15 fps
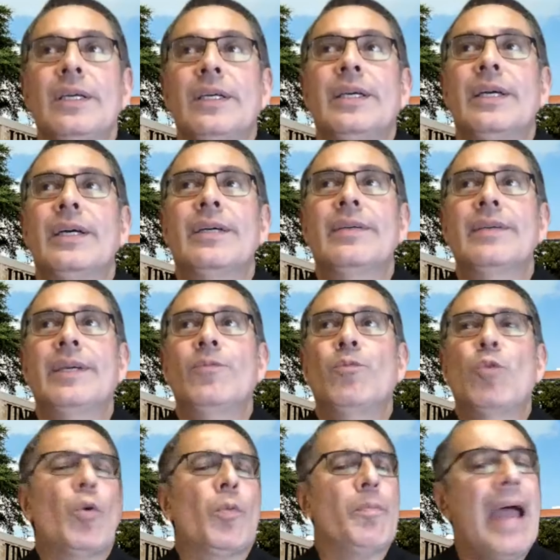uh, it
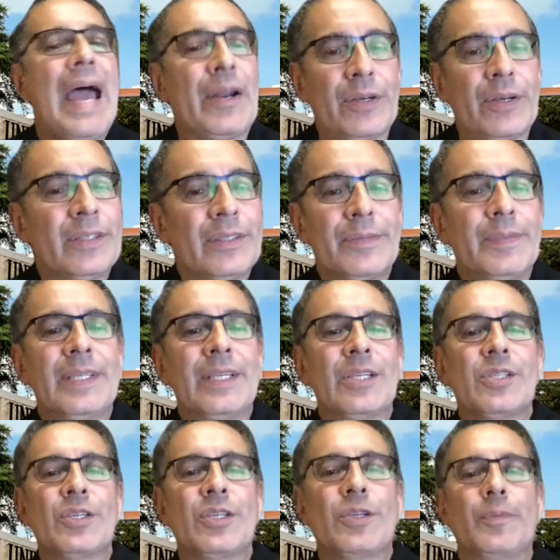won't matter
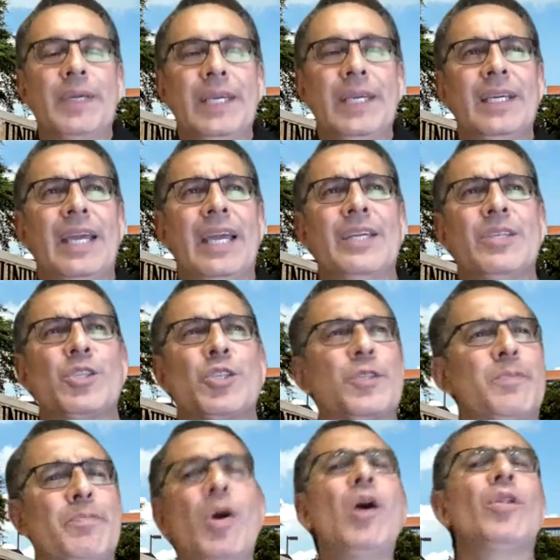because it'll be a
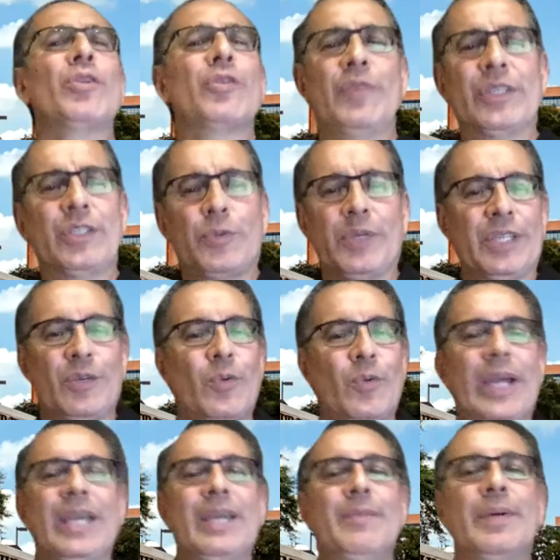smaller victory in a
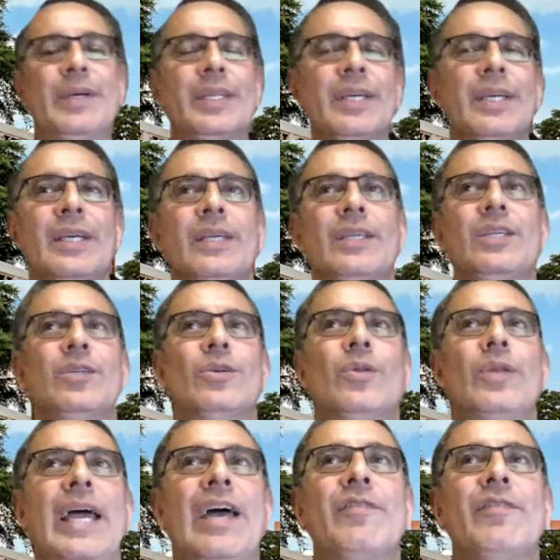way, but you'll
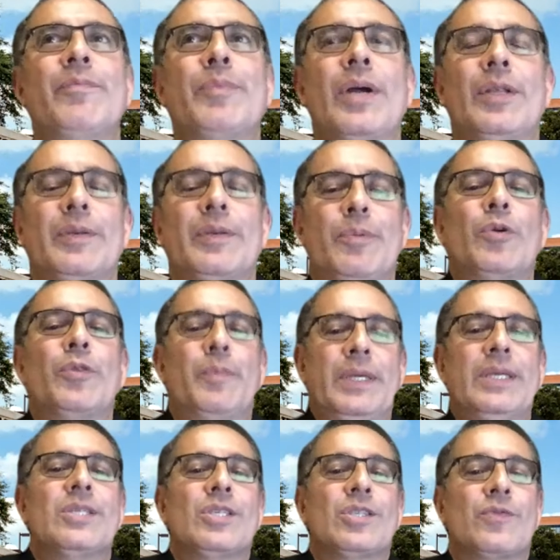have probably both
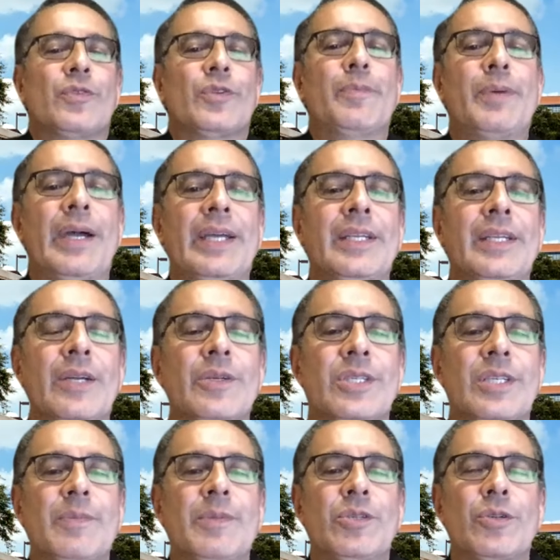pieces for the Biden Harris
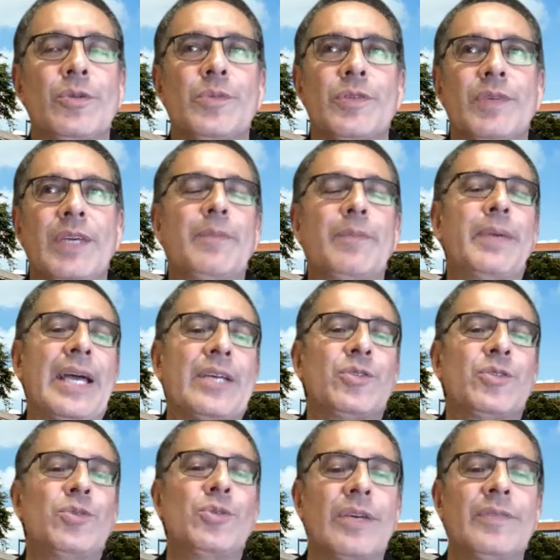team in terms of getting past
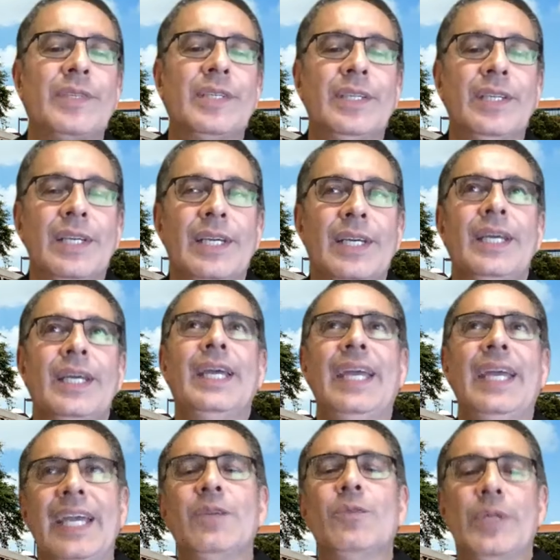270
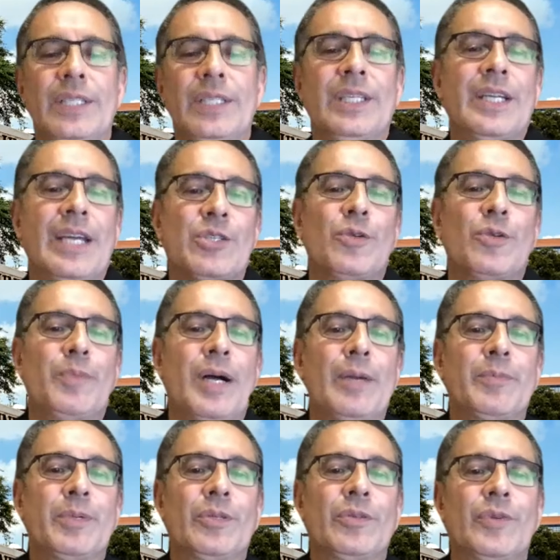and winning the national
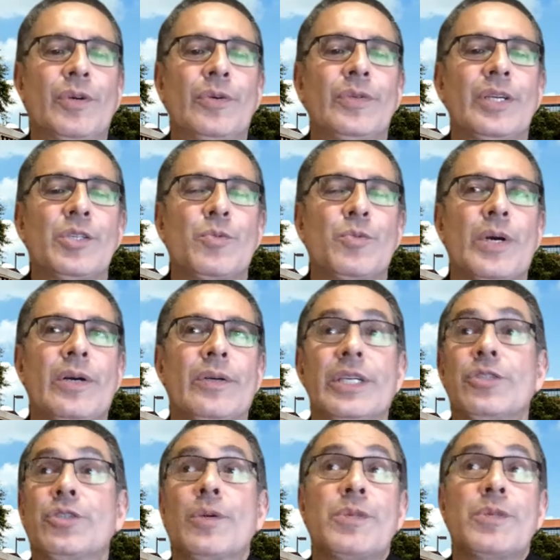popular vote as well. In
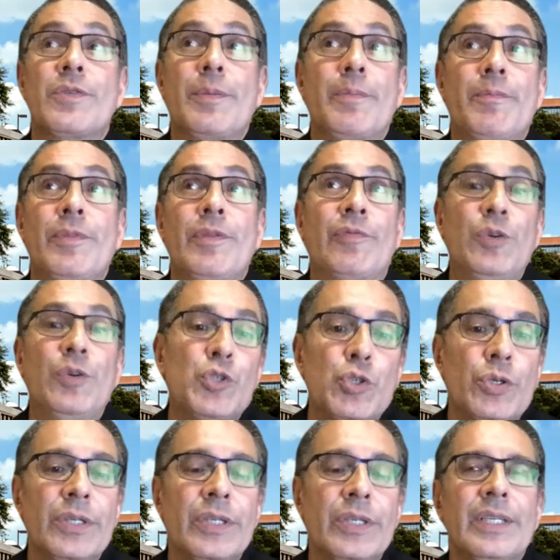terms of the, the
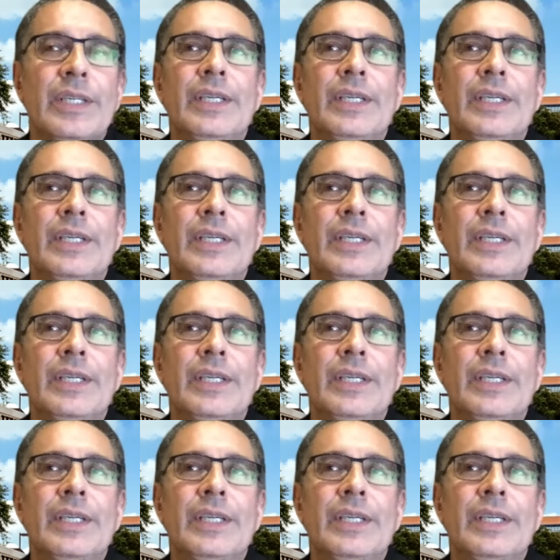future,